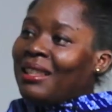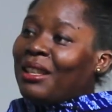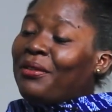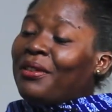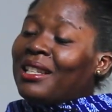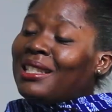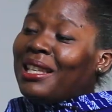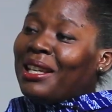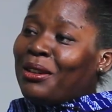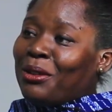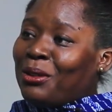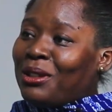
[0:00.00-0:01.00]
The first thing
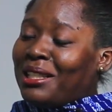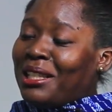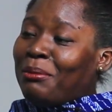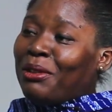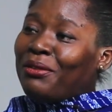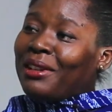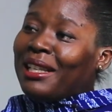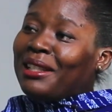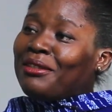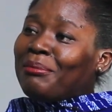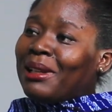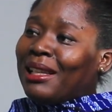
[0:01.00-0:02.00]
I want to say before I
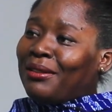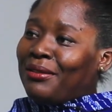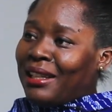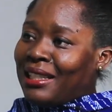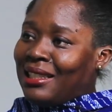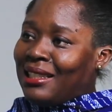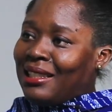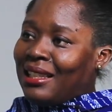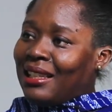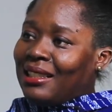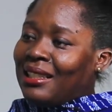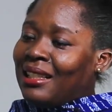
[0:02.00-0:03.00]
give my advice is
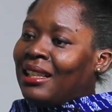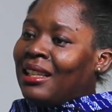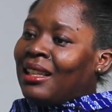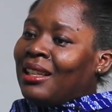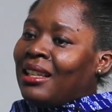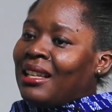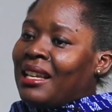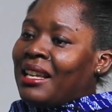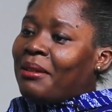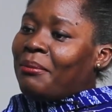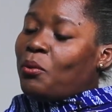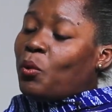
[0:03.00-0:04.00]
that
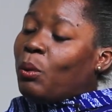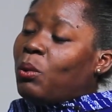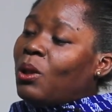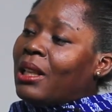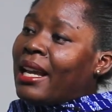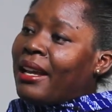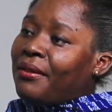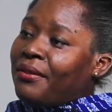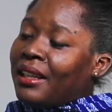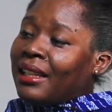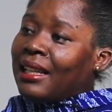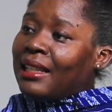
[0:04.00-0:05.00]
we will have
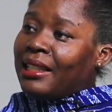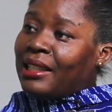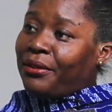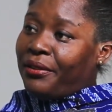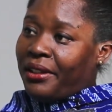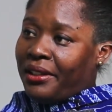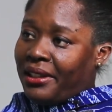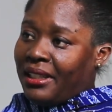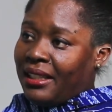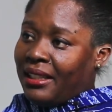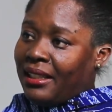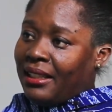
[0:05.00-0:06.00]
a college fair
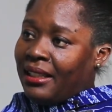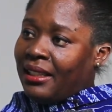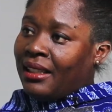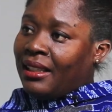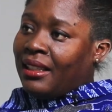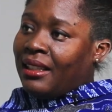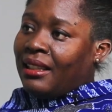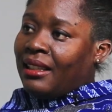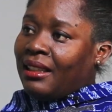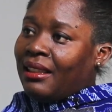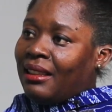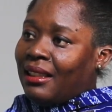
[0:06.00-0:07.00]

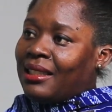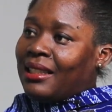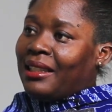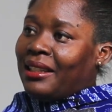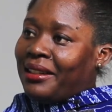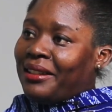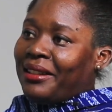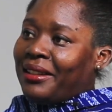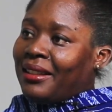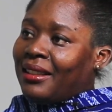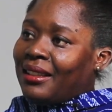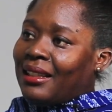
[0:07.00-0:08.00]
this year
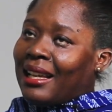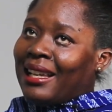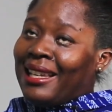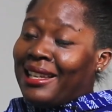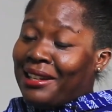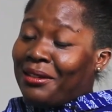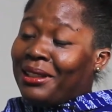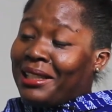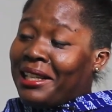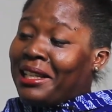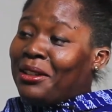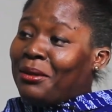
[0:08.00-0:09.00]
here on
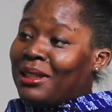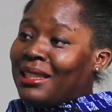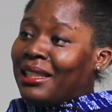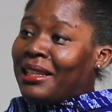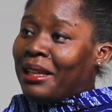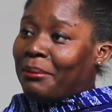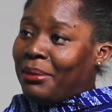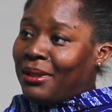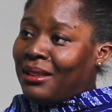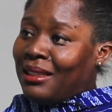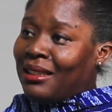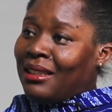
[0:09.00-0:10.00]
KNUST-TEK
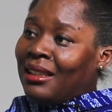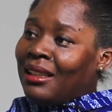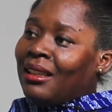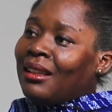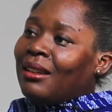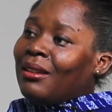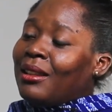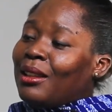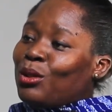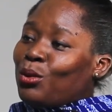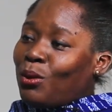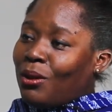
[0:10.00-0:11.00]
campus on the
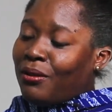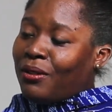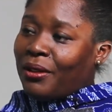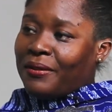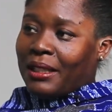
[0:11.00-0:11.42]
12th of